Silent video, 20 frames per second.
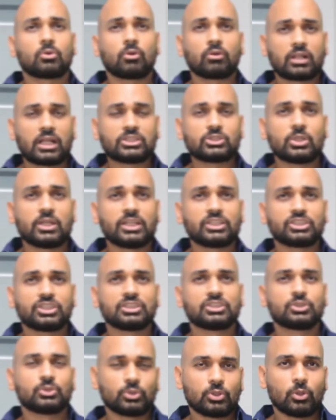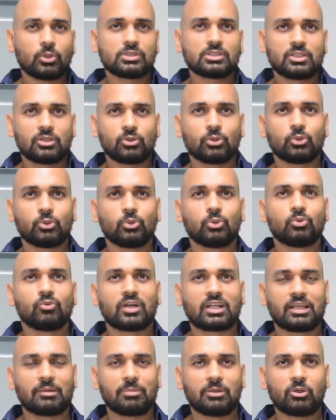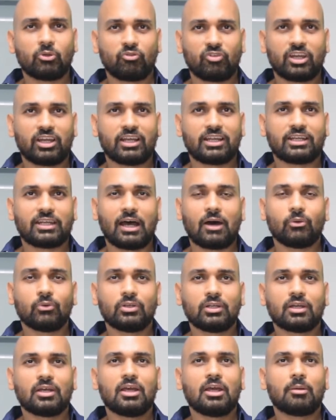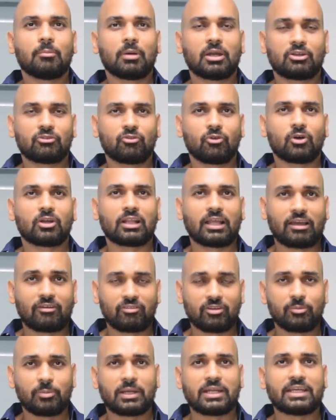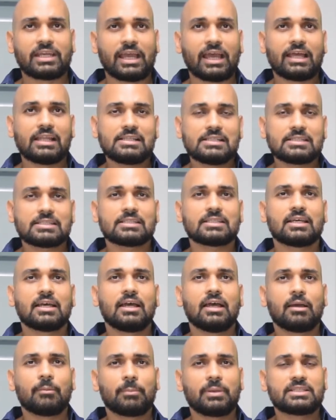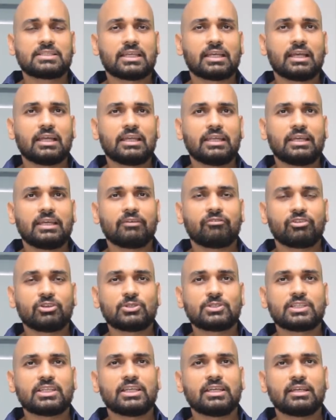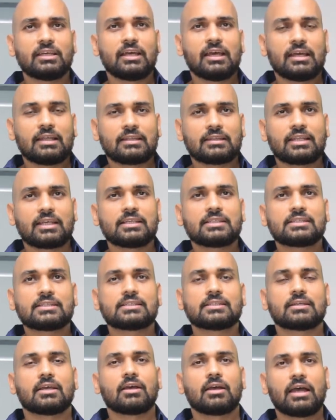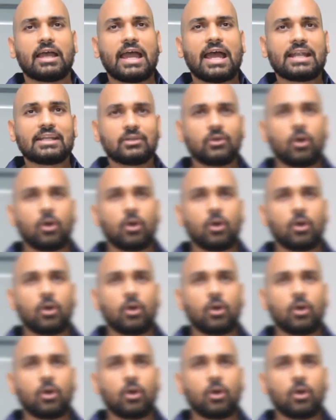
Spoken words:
congratulations to those who were able to figure it out. But for everybody else, basically if you see this ad